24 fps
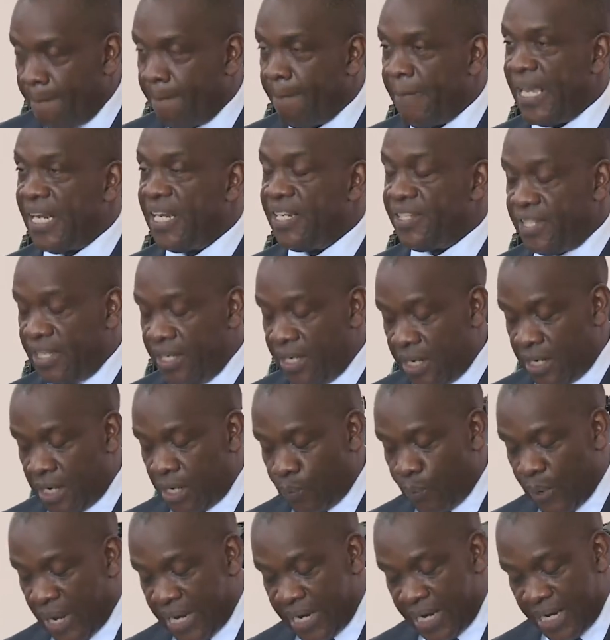medicinal
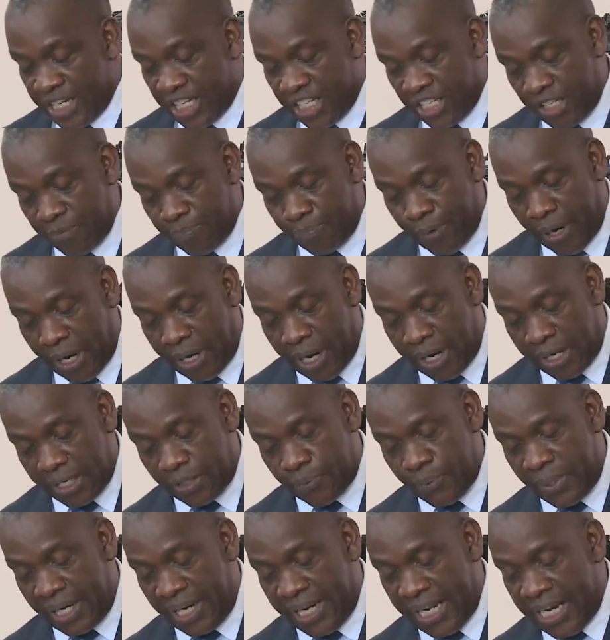and wellness
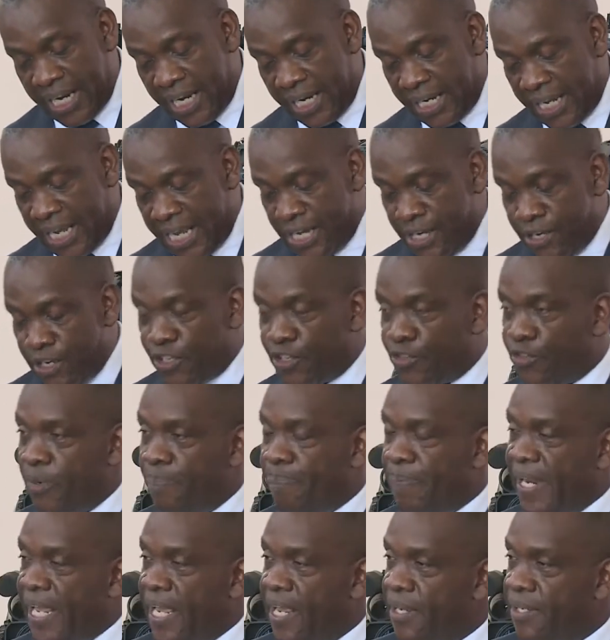products with leading industry
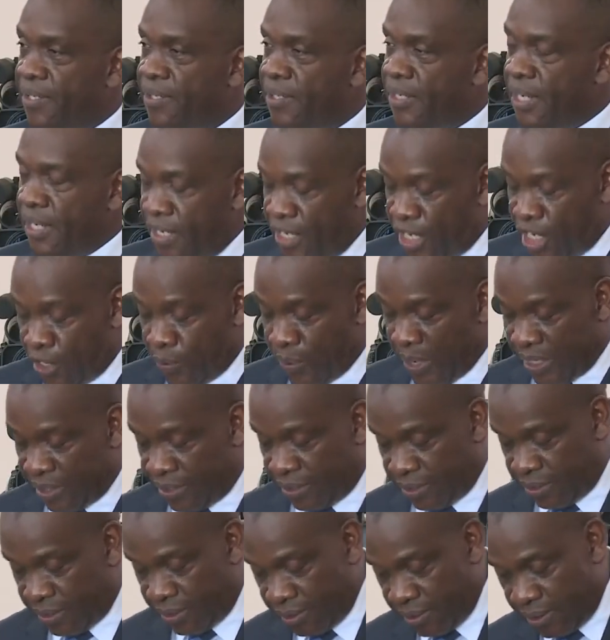players in the
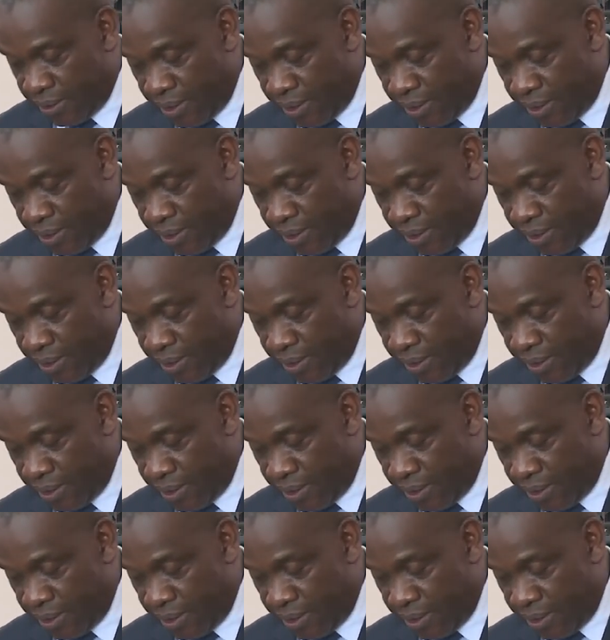U.S.